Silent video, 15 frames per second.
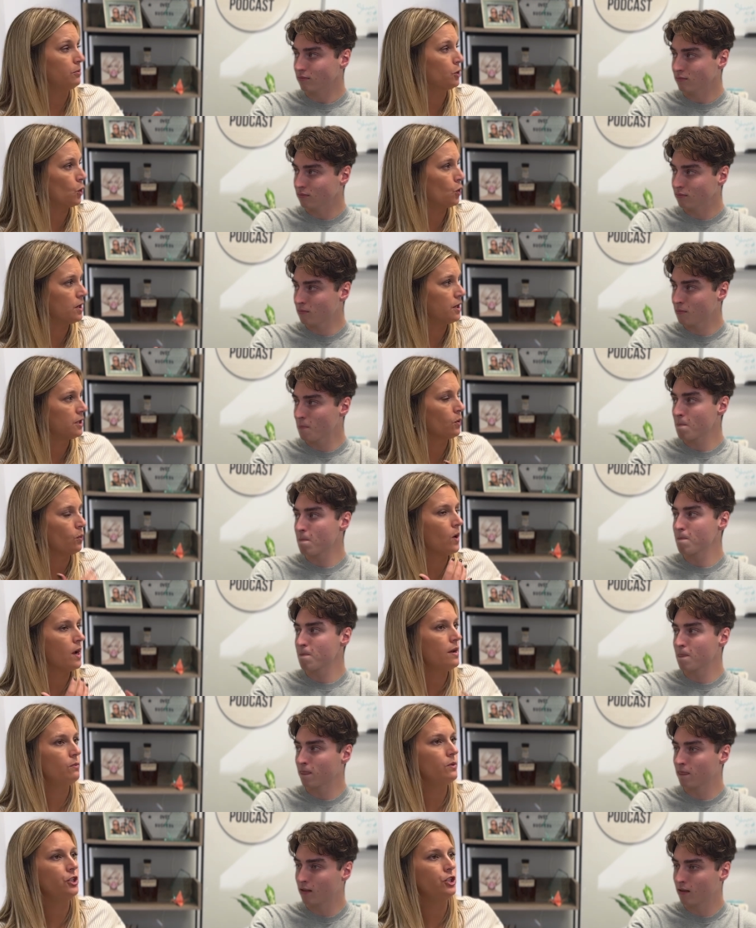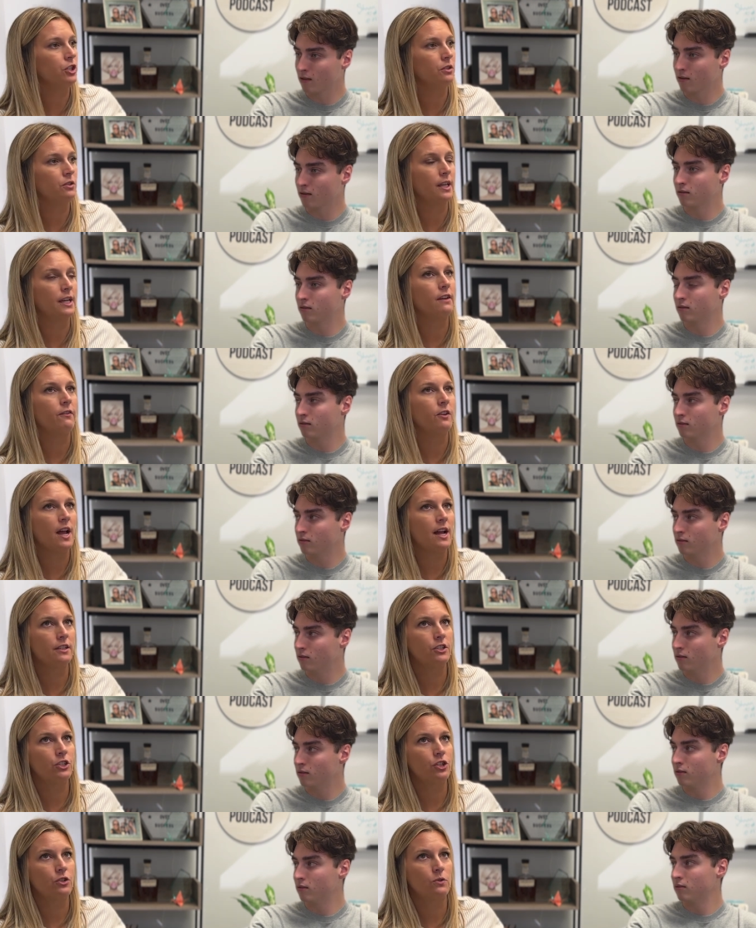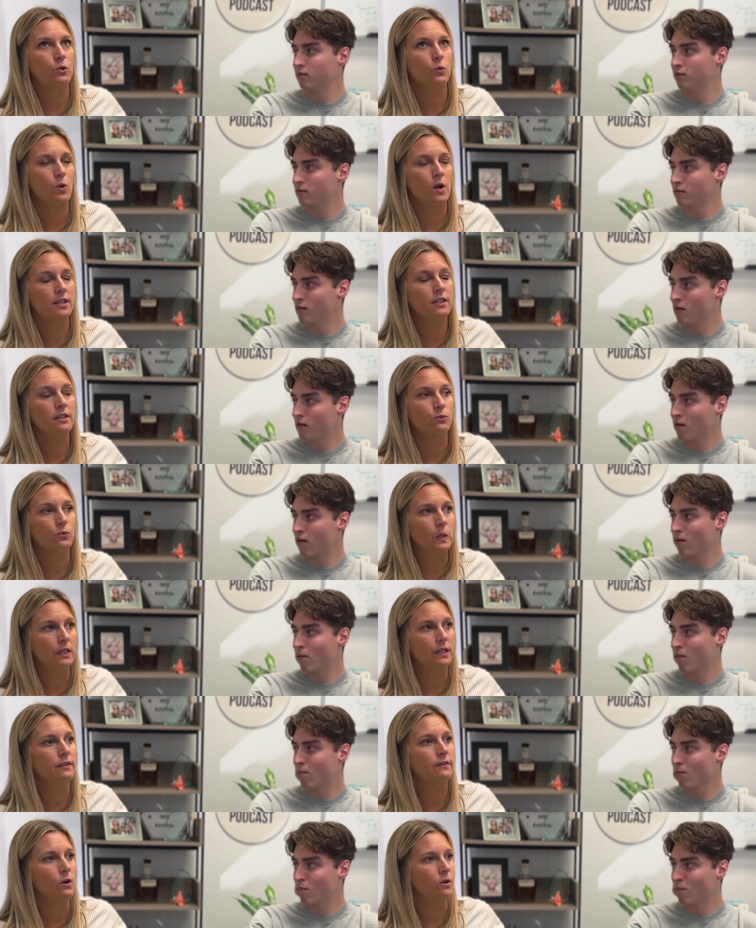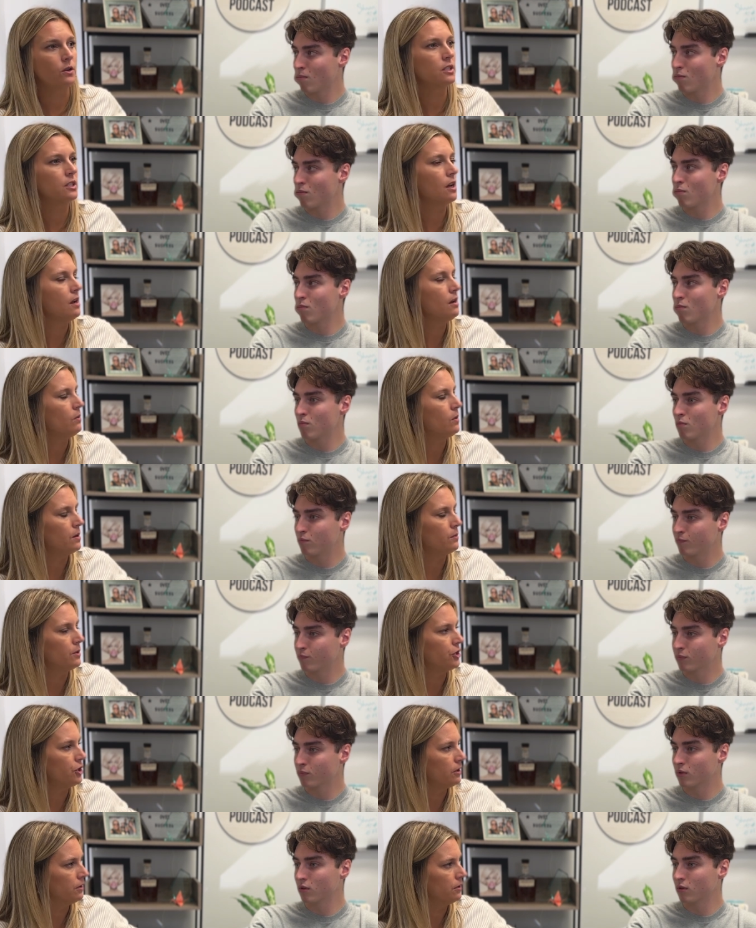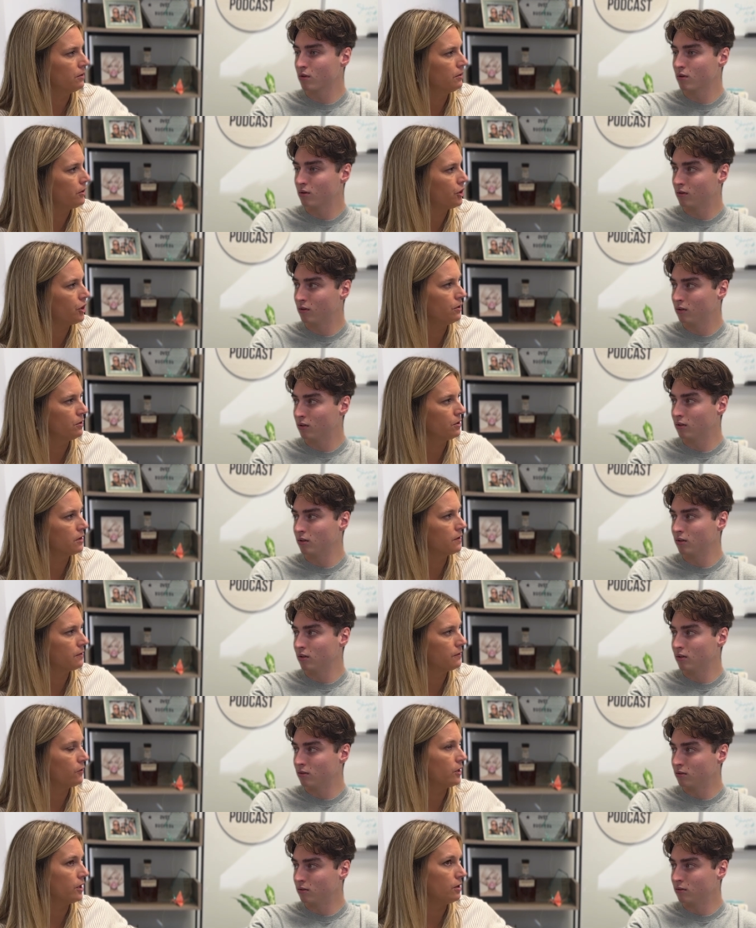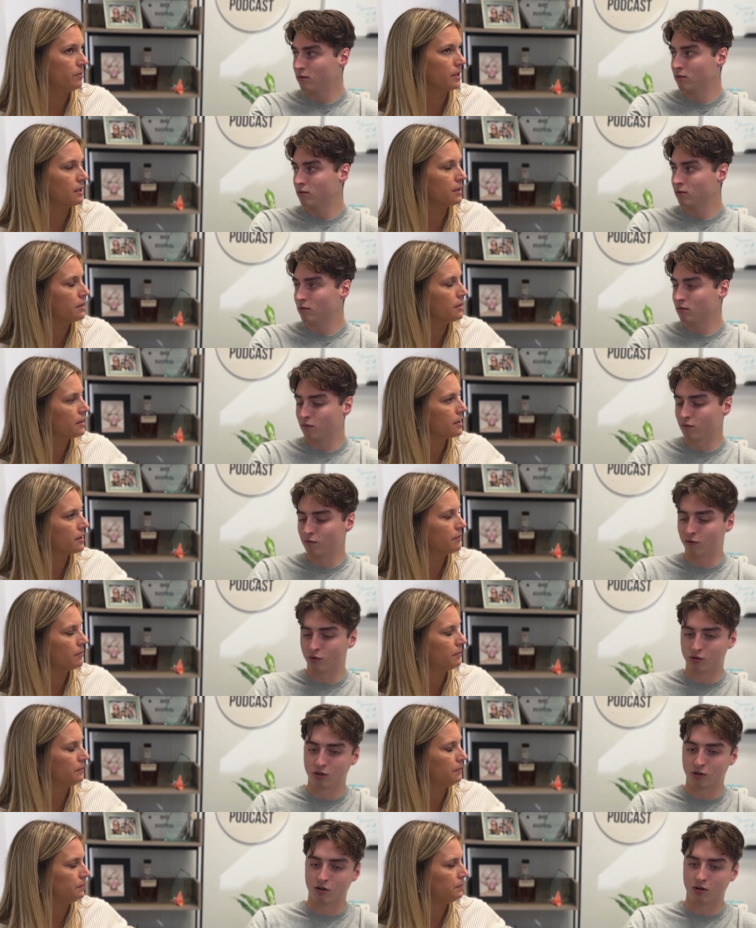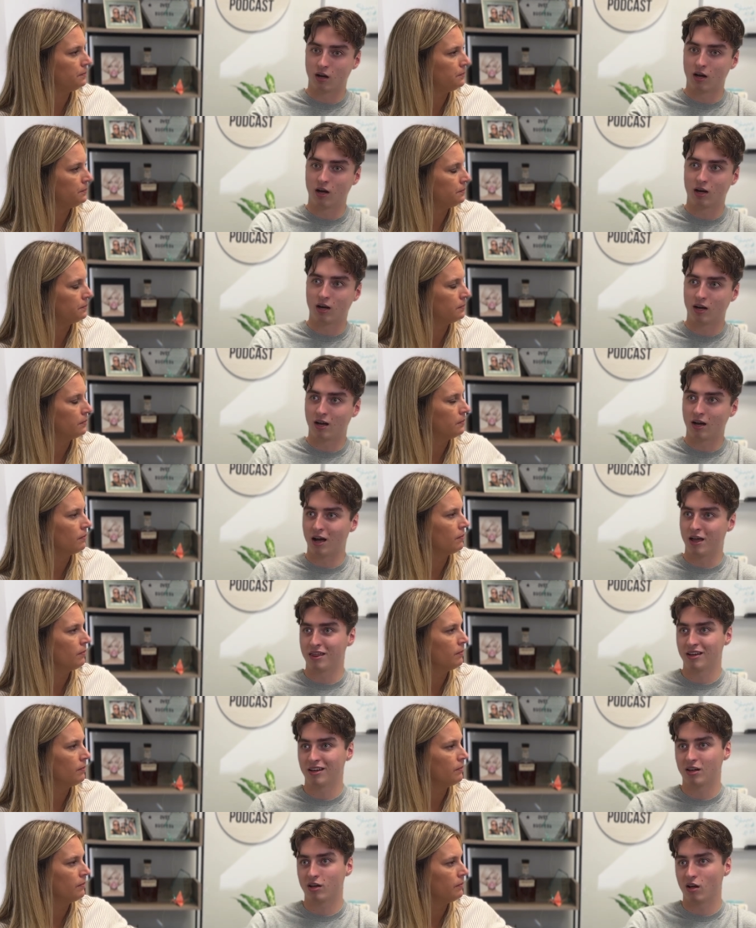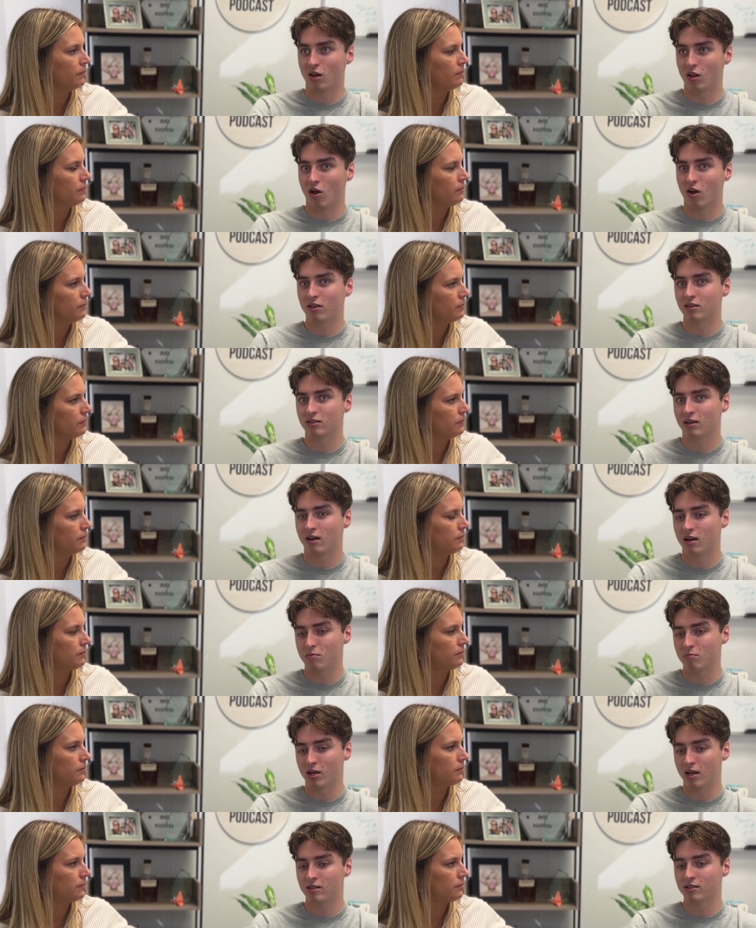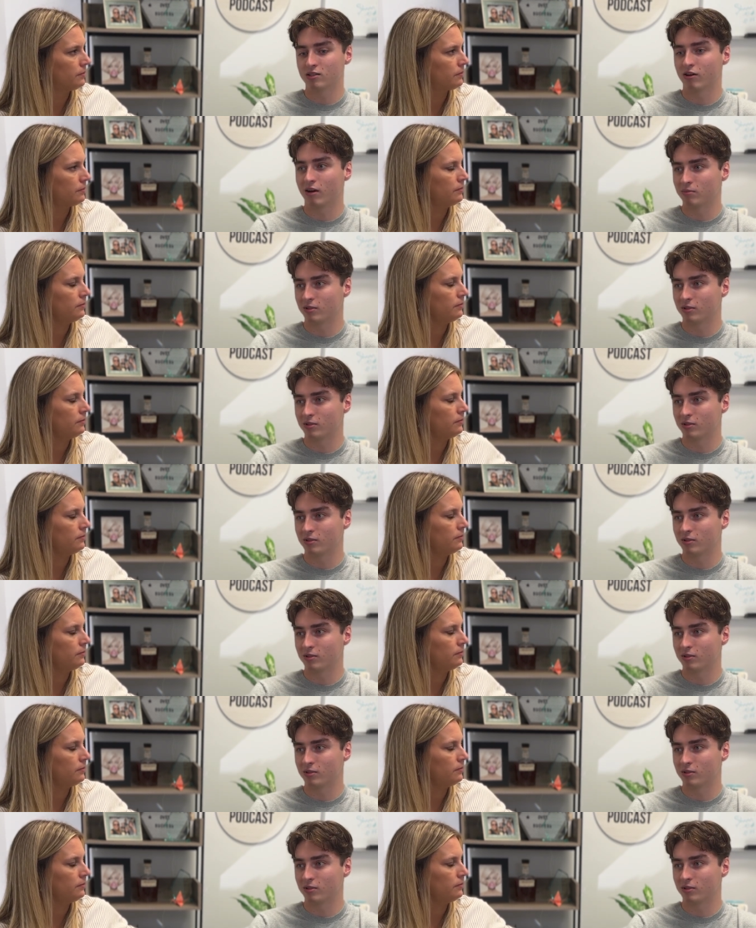Speaker 1: Shorts, what would you, like if you had to choose one to really focus on, what would you choose for your business?
Speaker 2: For sure. I think a lot of the time the Instagram,